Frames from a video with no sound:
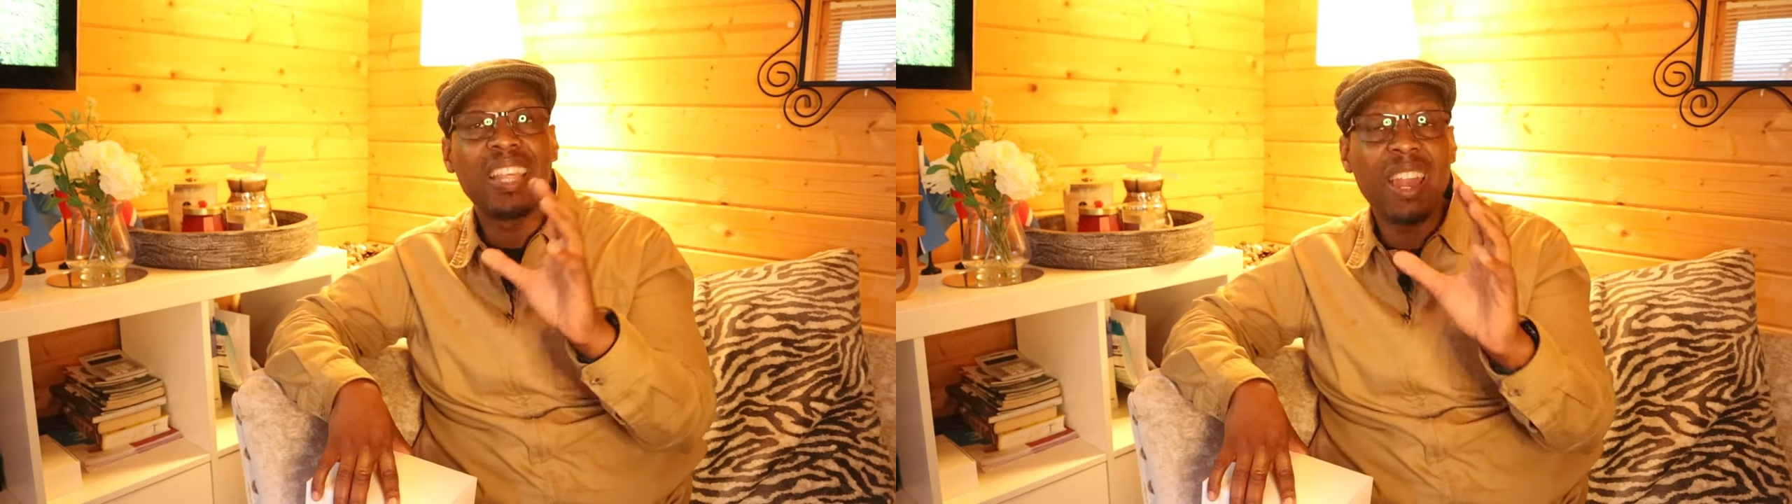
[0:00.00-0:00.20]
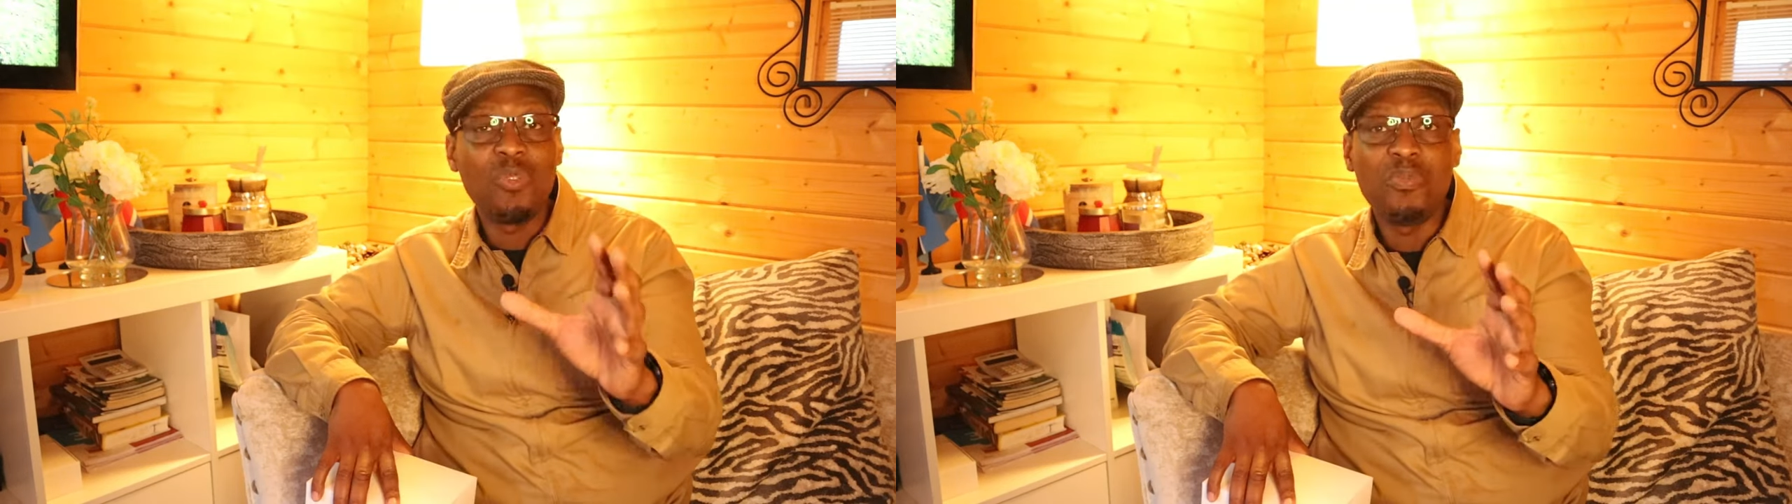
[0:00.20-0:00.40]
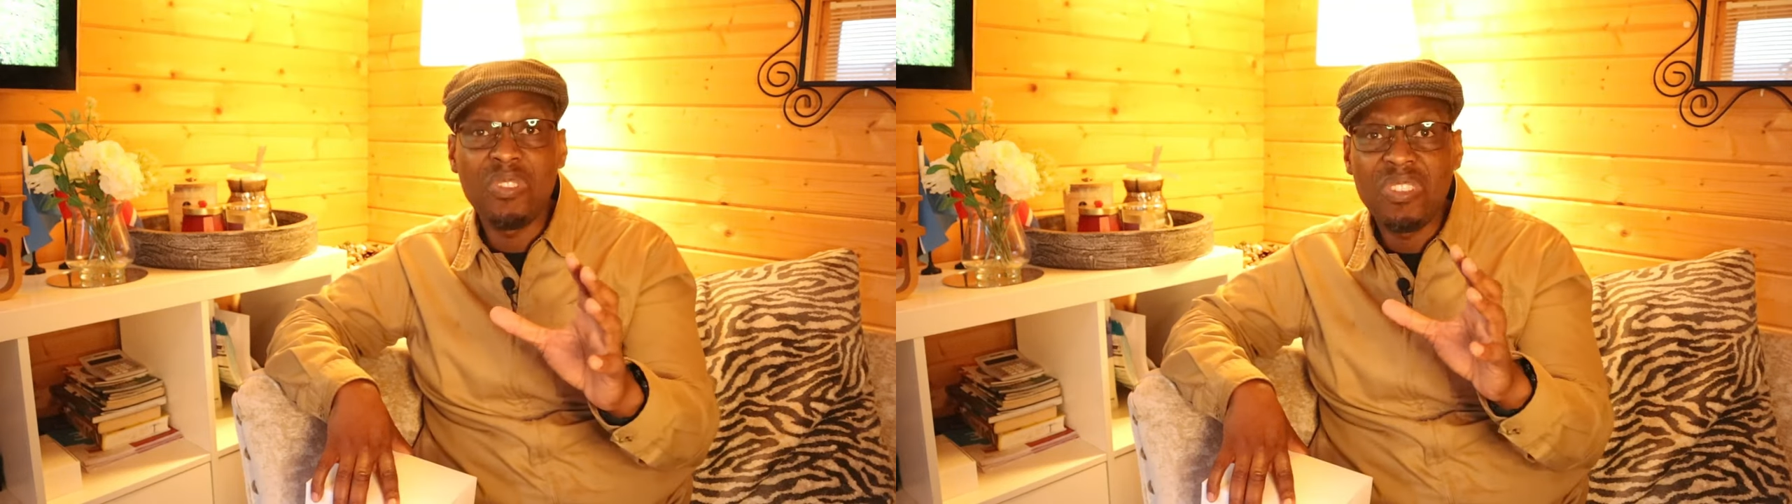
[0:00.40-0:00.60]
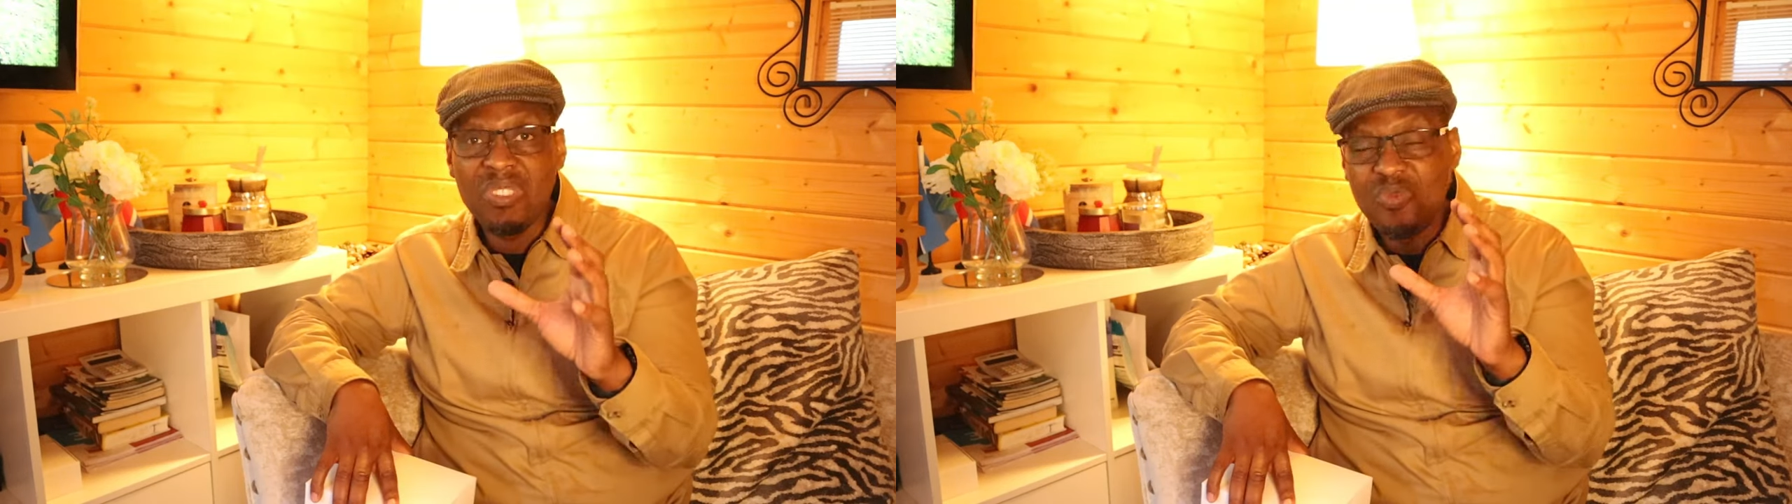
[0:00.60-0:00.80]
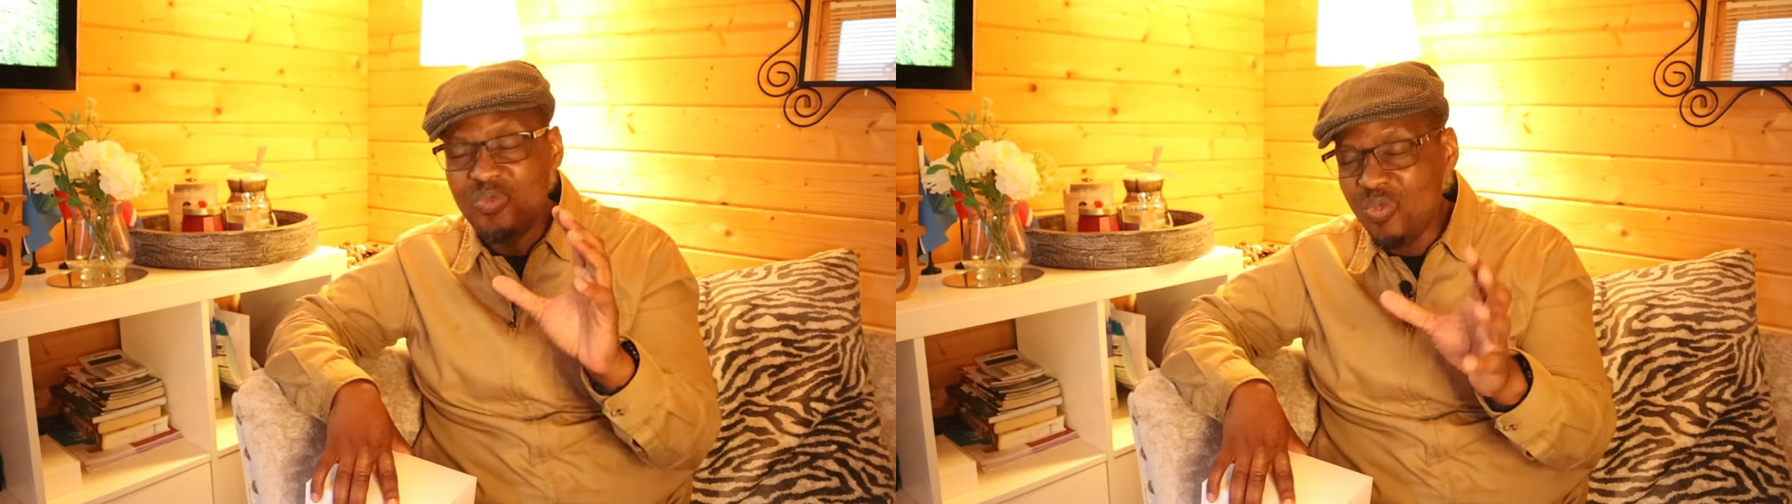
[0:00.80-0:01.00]
that would be
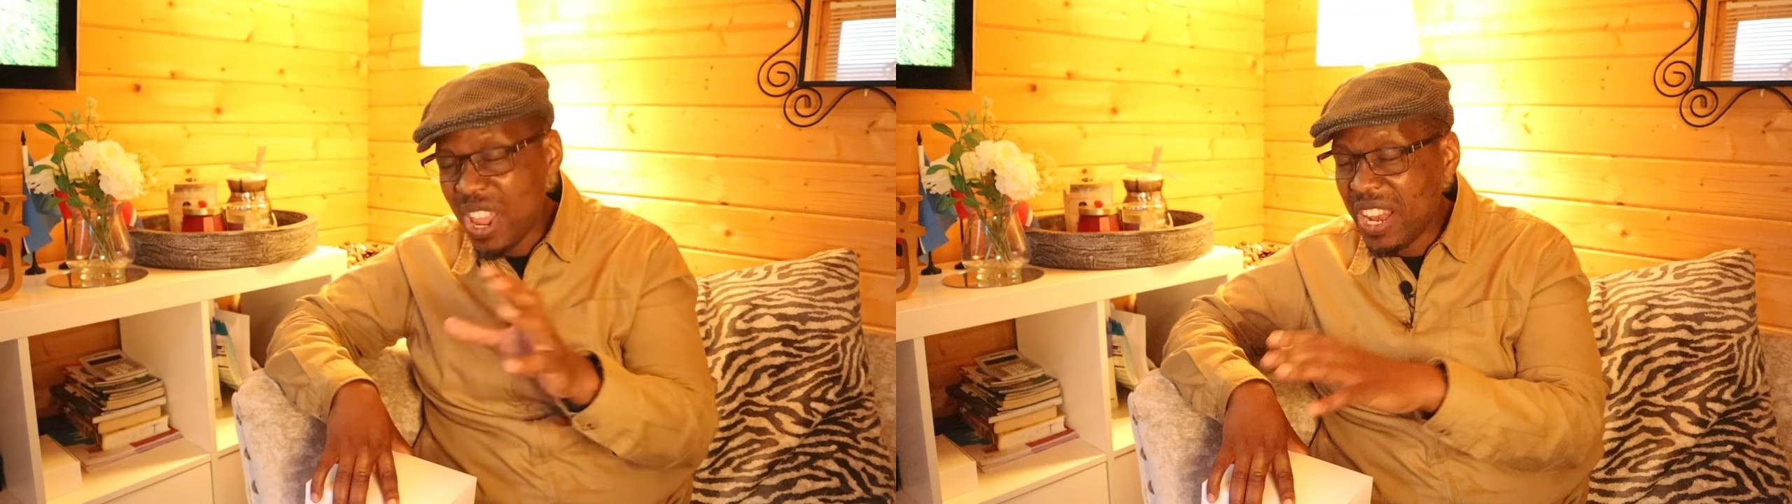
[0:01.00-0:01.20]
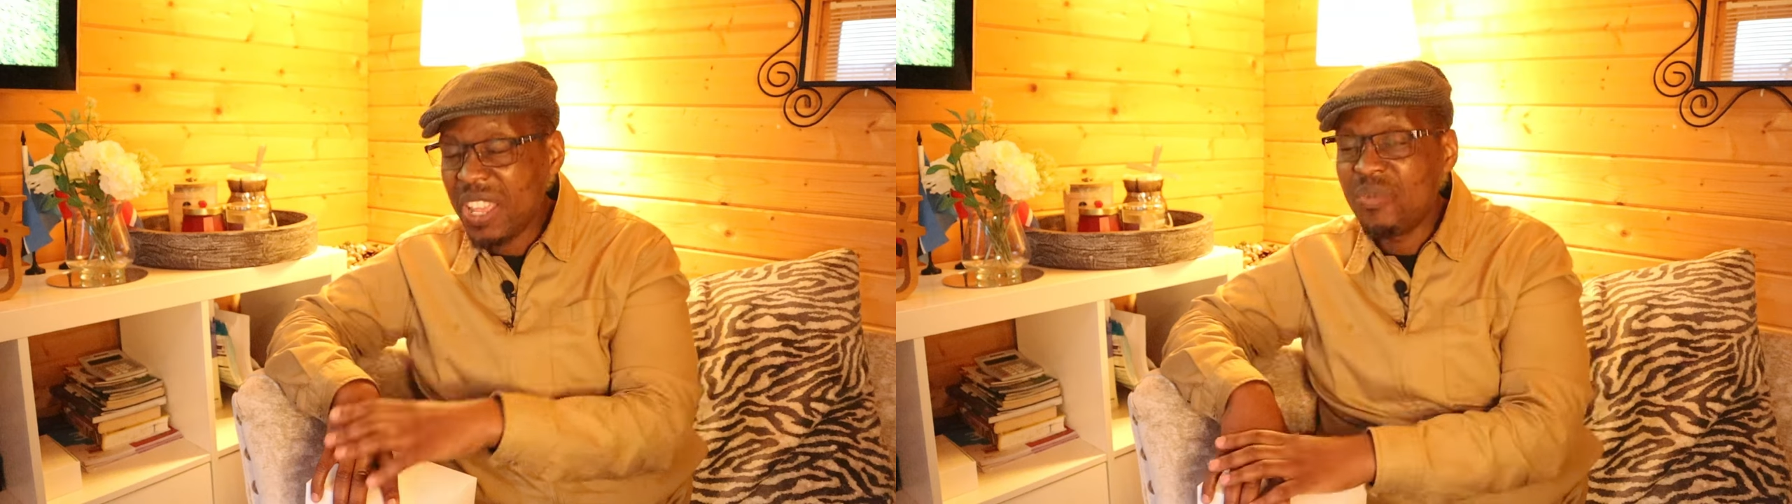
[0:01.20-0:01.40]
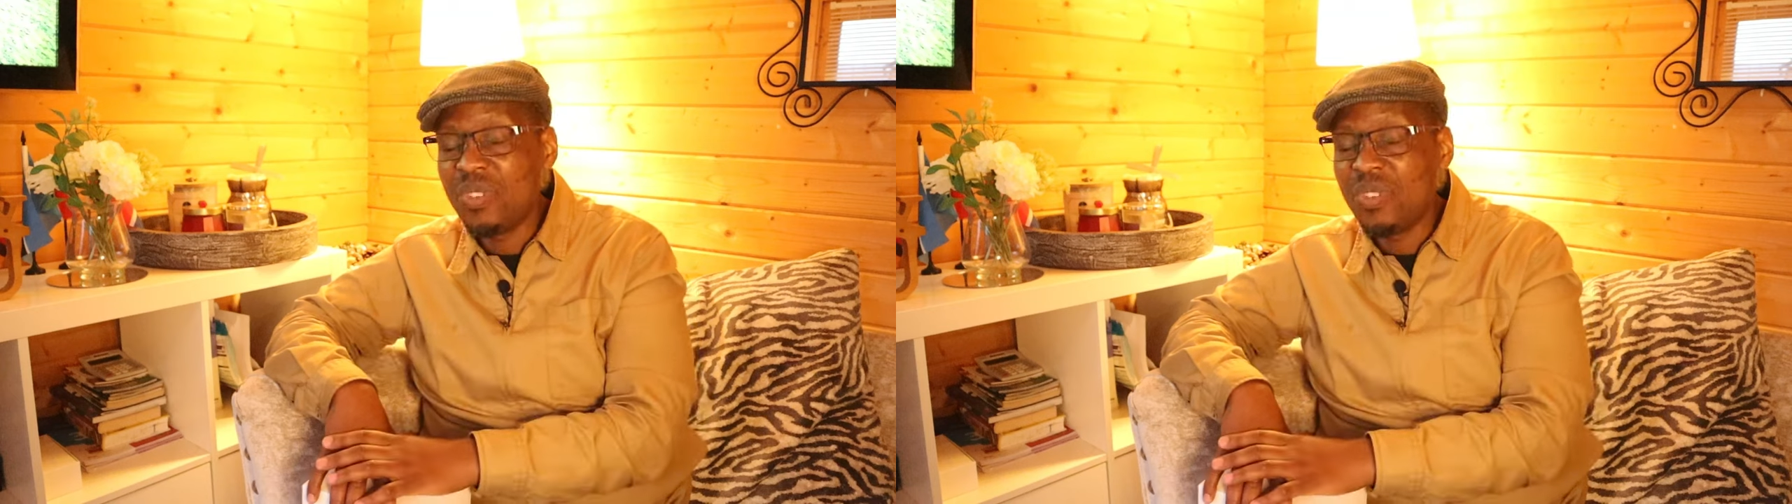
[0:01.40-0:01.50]
really,